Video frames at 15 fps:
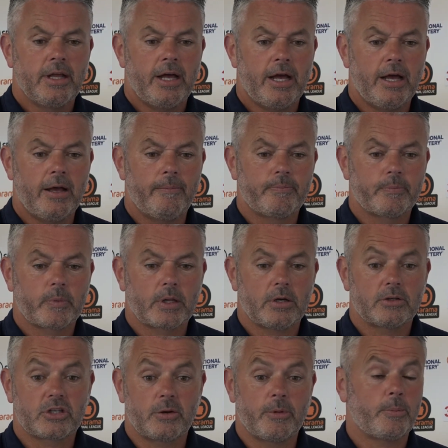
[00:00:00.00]

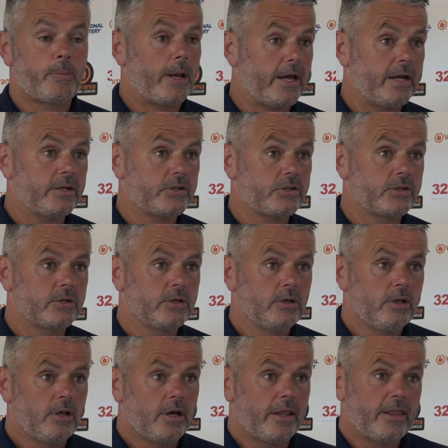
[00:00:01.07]
some of the players.
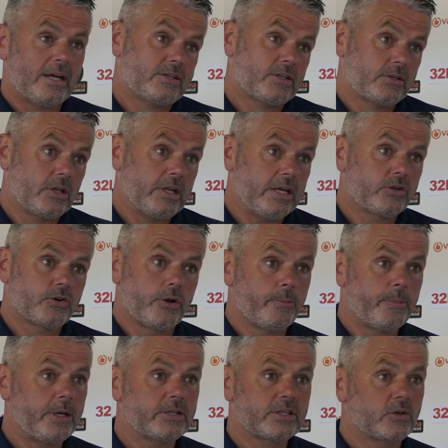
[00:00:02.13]
And that's the nature of the
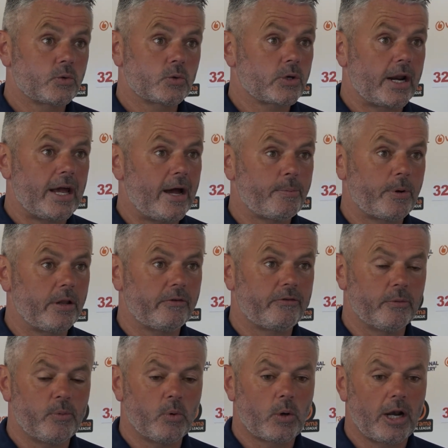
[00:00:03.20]
beast. That's what's going to happen at the
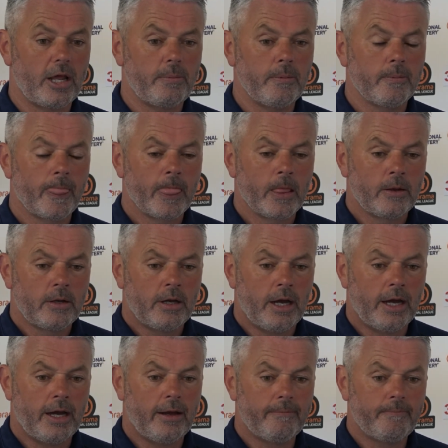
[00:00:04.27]
football club.
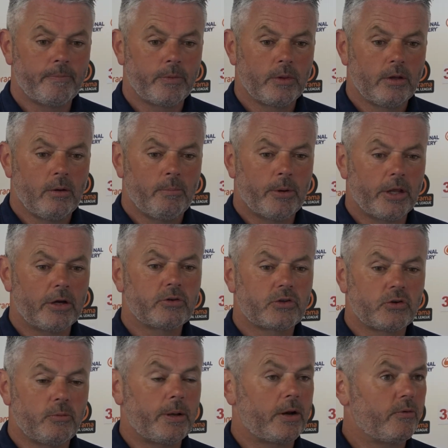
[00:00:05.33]
But those
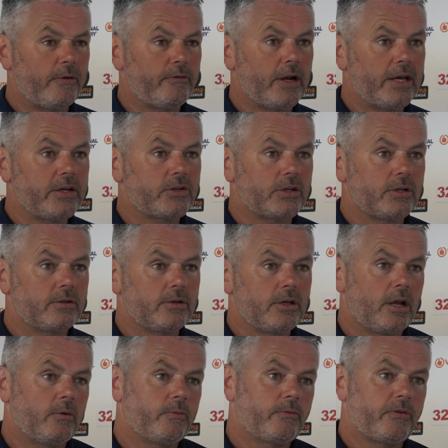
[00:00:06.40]
two have been a revelation. You
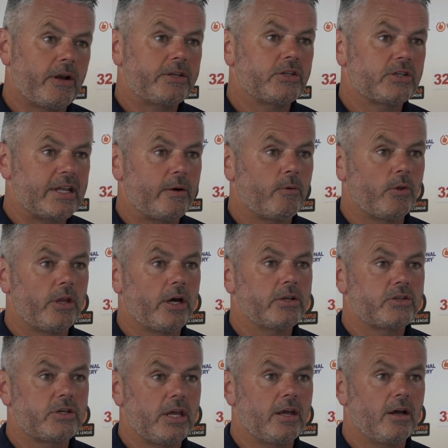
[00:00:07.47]
know, Fletch is now on
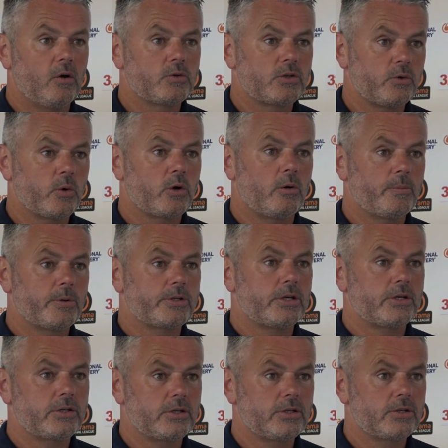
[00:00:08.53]
19 goals in all
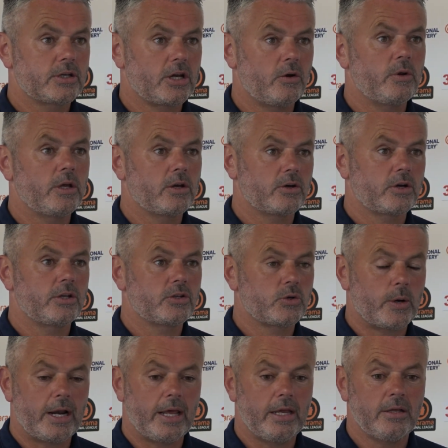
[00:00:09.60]
competitions, Cody Cook in
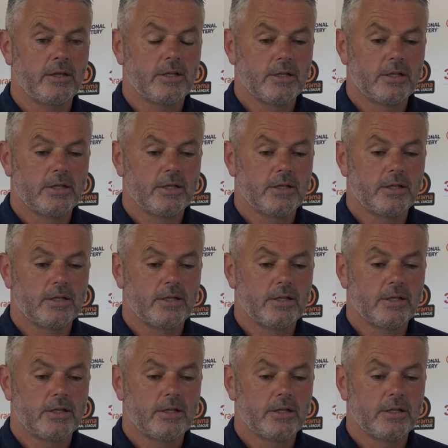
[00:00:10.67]
20.